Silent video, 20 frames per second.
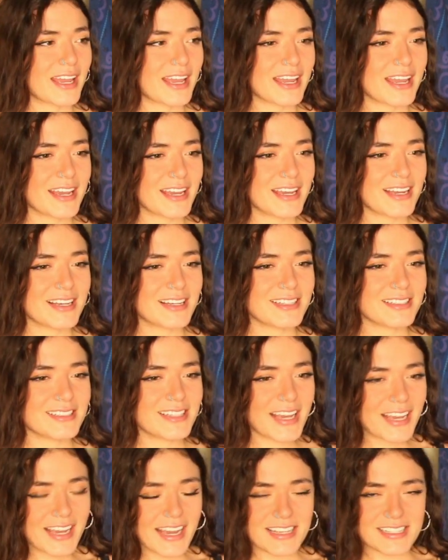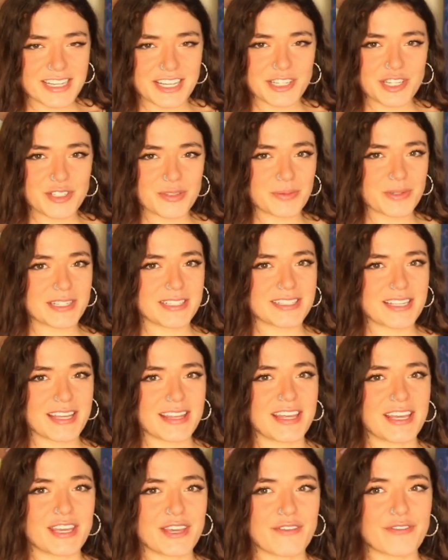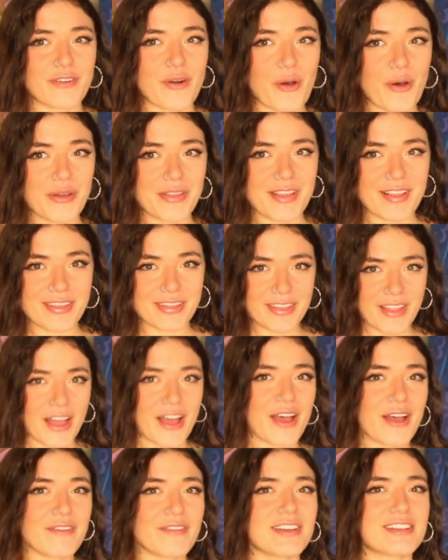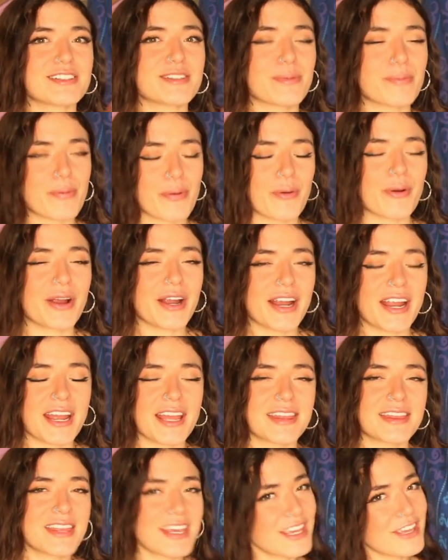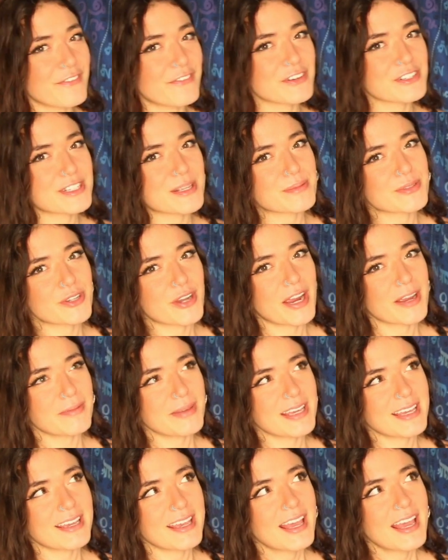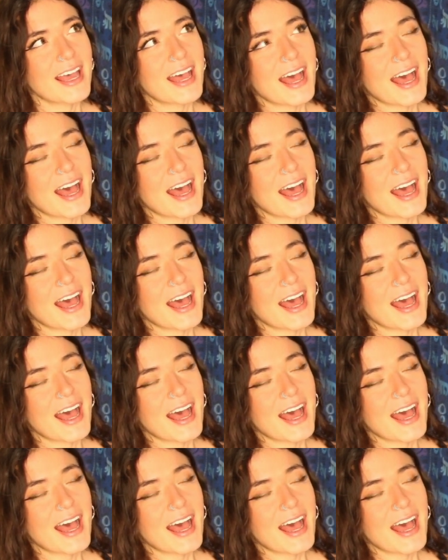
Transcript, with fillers: And yeah, guys, I just want to say thank you for all the love and support, and thank you for subscribing.